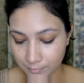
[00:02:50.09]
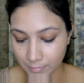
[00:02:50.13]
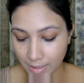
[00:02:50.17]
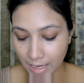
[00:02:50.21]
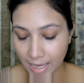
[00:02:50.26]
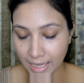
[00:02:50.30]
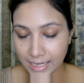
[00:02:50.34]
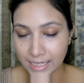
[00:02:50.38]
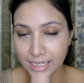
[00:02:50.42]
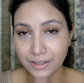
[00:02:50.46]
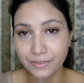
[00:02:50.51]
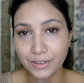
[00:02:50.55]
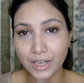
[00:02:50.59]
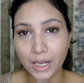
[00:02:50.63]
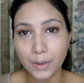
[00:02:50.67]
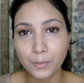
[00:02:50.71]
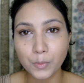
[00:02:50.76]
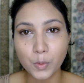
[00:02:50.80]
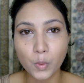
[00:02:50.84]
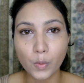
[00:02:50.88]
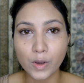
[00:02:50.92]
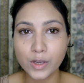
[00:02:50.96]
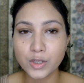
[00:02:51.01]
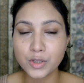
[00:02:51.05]
And even
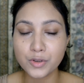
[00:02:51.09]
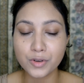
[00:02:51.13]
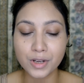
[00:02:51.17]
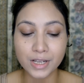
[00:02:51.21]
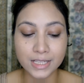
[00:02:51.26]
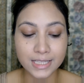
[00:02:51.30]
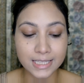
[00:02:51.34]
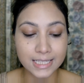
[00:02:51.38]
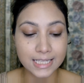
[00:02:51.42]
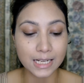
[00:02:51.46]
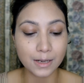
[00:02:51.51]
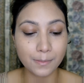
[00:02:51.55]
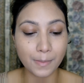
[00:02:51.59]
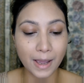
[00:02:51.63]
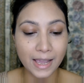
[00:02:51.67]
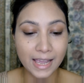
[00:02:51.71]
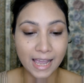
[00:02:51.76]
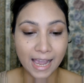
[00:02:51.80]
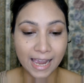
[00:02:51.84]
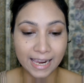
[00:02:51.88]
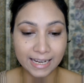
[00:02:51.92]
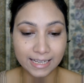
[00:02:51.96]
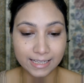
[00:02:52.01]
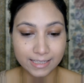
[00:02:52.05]
I'm going to conceal my
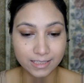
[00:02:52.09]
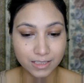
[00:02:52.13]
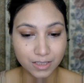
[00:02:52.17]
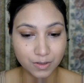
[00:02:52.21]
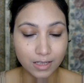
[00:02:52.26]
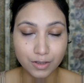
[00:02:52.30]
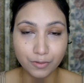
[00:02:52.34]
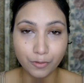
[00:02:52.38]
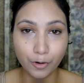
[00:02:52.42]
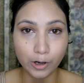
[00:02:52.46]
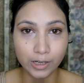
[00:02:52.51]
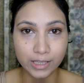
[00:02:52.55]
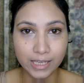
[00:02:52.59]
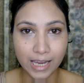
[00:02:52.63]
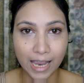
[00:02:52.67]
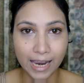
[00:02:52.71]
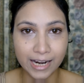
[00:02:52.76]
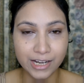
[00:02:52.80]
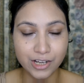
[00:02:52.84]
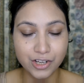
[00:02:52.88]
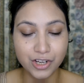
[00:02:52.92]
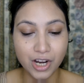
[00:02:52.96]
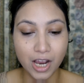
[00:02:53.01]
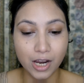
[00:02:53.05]
eyelids for the
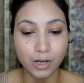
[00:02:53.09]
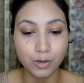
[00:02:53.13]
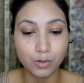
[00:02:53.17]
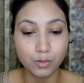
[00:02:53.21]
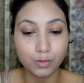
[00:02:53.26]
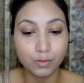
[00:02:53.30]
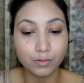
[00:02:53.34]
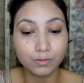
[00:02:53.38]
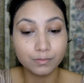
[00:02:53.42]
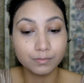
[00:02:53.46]
eyeshadow.